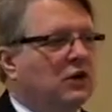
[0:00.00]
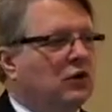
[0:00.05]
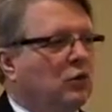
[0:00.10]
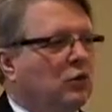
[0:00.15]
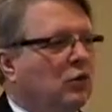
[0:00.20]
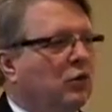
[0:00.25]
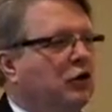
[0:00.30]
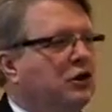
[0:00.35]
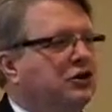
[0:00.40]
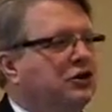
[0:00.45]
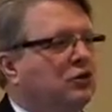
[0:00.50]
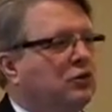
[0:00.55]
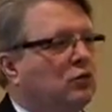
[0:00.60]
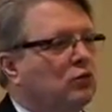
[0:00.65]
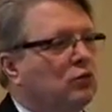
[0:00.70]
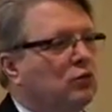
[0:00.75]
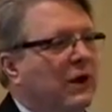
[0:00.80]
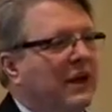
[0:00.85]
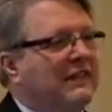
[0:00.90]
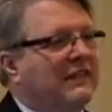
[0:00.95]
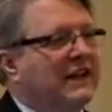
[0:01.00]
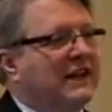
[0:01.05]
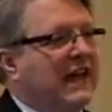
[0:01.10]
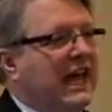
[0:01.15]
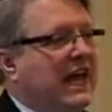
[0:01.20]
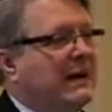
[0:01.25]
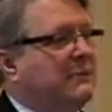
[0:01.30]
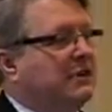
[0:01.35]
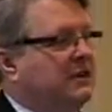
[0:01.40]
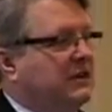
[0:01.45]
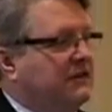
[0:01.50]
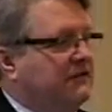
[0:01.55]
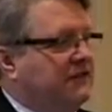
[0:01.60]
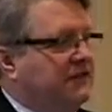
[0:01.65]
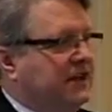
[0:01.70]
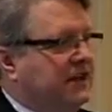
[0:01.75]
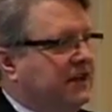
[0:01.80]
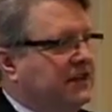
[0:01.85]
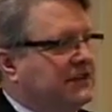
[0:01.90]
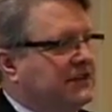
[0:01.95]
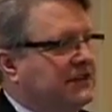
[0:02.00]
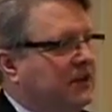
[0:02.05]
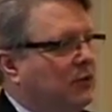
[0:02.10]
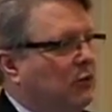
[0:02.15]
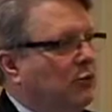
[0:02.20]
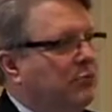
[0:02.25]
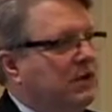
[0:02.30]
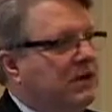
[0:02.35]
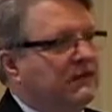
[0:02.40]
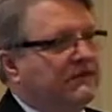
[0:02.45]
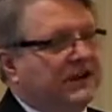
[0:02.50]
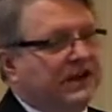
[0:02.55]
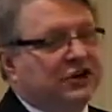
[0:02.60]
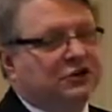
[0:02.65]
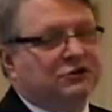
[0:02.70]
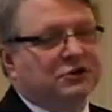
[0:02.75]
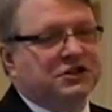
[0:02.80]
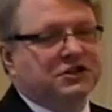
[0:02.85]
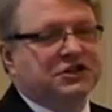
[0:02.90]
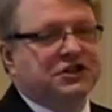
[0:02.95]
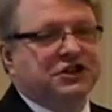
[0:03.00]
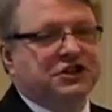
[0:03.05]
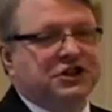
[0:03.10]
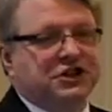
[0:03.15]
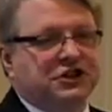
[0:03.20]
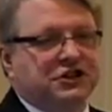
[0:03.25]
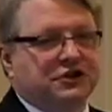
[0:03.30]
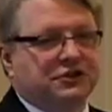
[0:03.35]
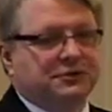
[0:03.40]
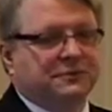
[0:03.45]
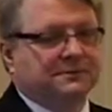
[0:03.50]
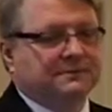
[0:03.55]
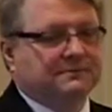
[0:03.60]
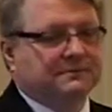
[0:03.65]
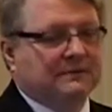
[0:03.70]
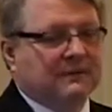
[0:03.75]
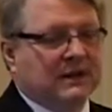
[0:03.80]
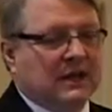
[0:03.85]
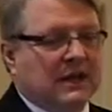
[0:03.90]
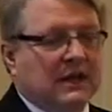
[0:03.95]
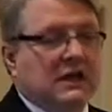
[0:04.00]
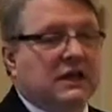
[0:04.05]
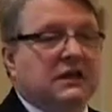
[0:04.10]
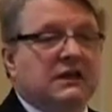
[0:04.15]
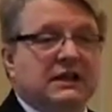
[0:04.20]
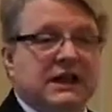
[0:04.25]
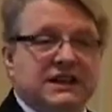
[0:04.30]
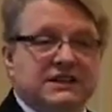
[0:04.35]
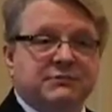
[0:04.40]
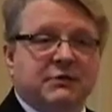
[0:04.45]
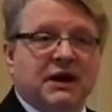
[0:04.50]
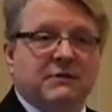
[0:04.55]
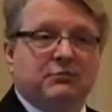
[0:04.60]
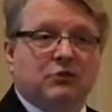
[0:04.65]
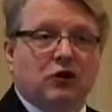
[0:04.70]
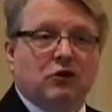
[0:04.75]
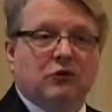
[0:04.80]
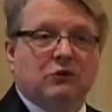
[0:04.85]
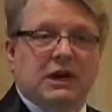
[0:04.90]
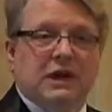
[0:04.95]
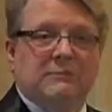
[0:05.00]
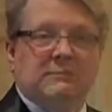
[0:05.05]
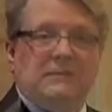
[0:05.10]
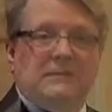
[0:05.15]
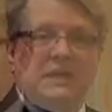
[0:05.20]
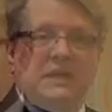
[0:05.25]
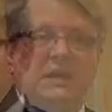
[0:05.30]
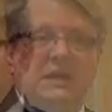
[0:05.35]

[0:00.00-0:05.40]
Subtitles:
we're going to run the gamut of things that will be of interest to you. That's my program.